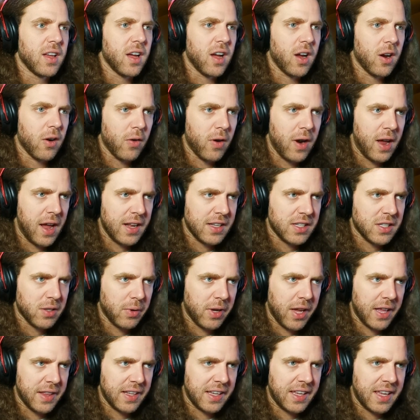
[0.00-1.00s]
All right, so
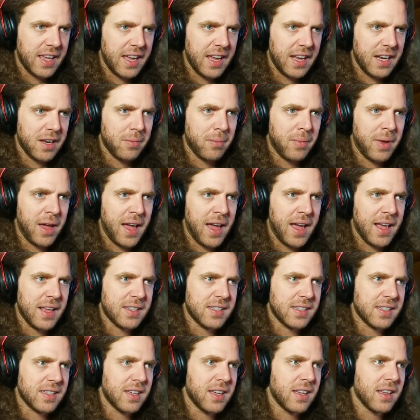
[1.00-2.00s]
we got the Keaton
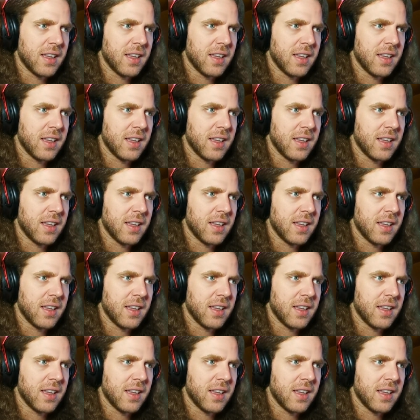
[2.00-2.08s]
mask.